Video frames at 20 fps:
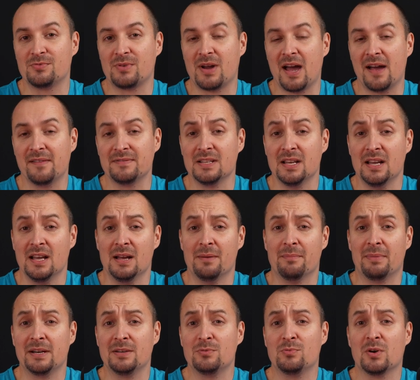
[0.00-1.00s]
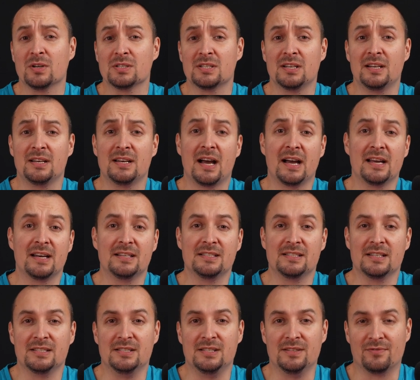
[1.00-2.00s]
drives, but it wasn't a night and
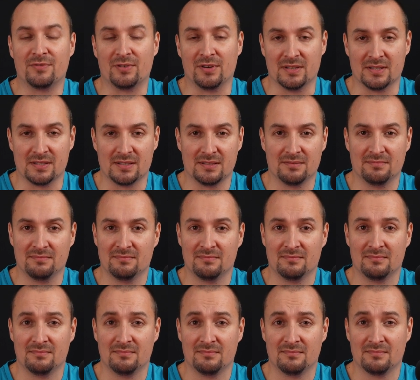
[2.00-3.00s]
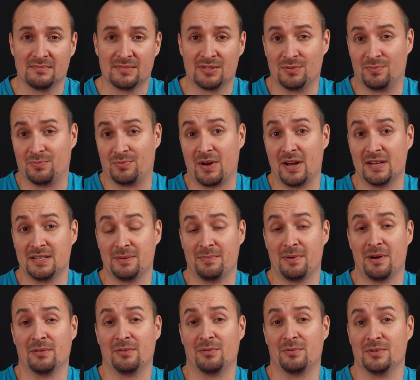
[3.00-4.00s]
day difference. Surprised
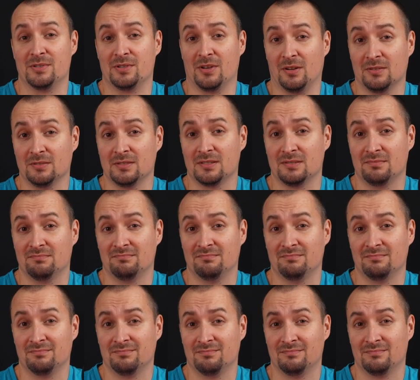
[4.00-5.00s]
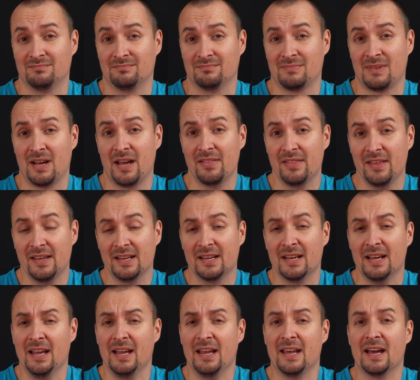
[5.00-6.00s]
about the results? I think
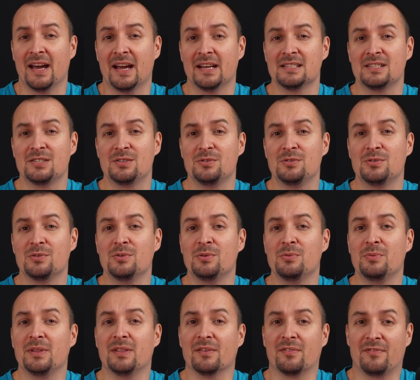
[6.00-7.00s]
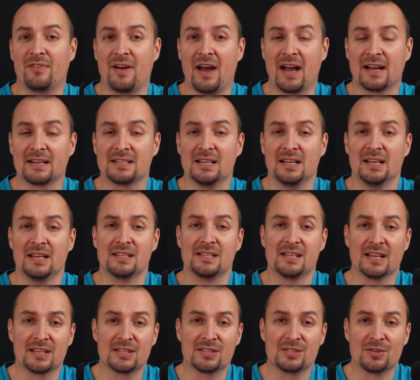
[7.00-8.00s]
it has to do with the fact
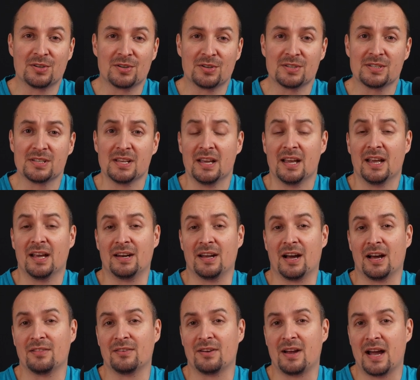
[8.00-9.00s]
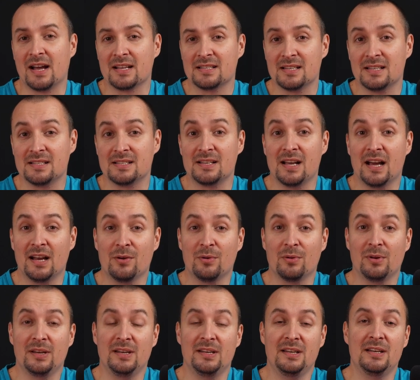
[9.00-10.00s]
textures and other assets not
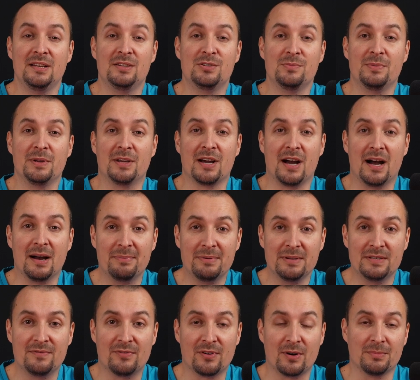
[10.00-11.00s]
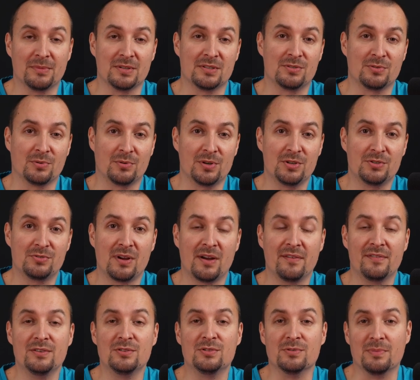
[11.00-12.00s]
only needed to be copied from the storage
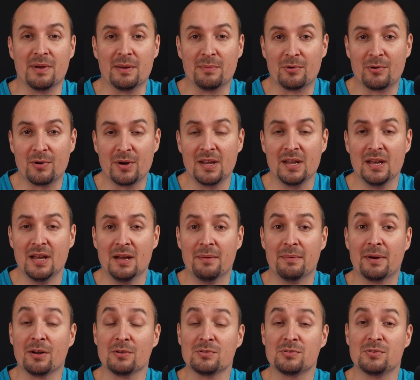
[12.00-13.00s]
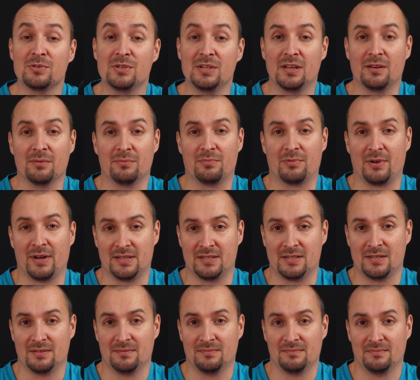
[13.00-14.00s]
drive into memory, but also
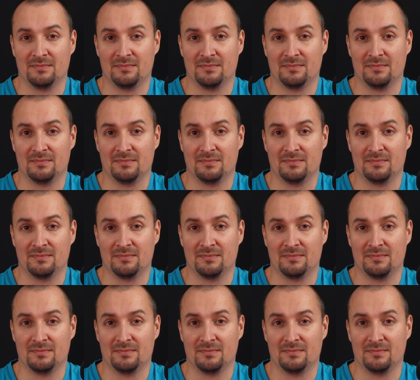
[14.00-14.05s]
decompressed.